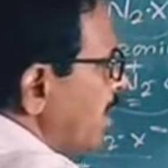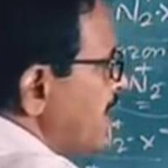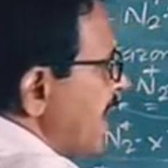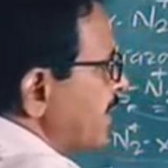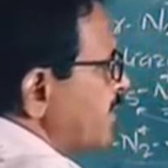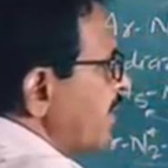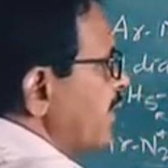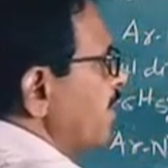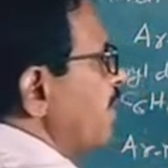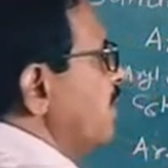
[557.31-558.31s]
Reaction
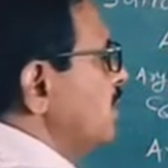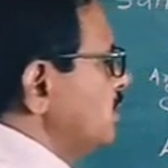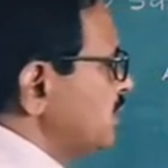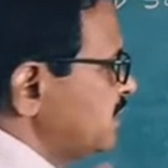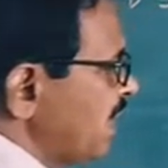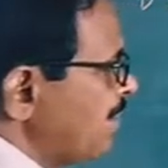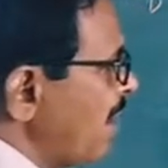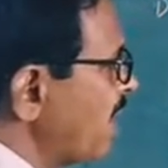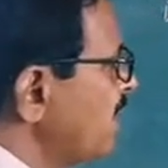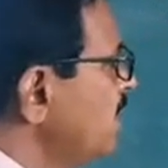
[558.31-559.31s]
same
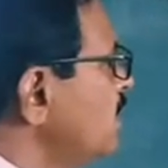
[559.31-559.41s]
as